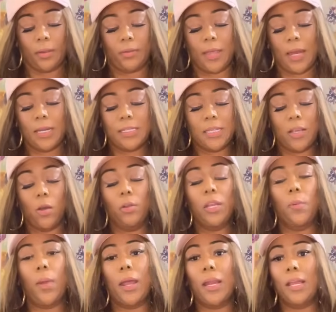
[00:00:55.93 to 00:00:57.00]
That is the
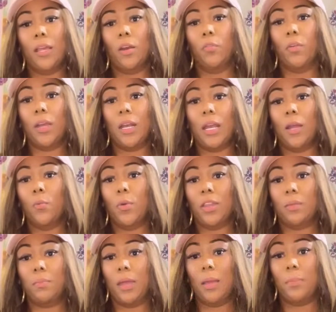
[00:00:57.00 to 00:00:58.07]
only way to get a reading
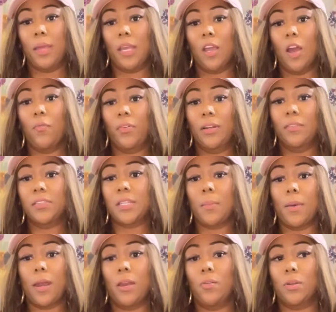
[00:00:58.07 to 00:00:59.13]
with me. Be careful of
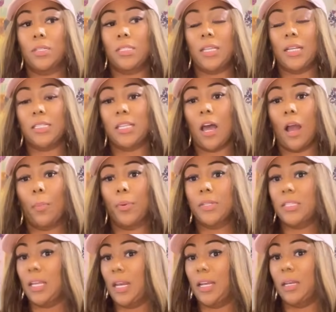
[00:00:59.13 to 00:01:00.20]
somebody on TikTok
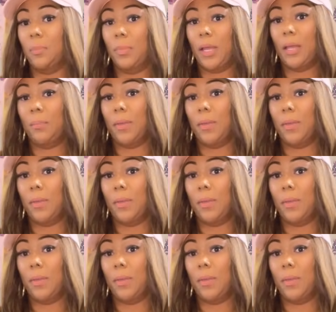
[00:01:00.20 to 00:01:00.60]
pretending to be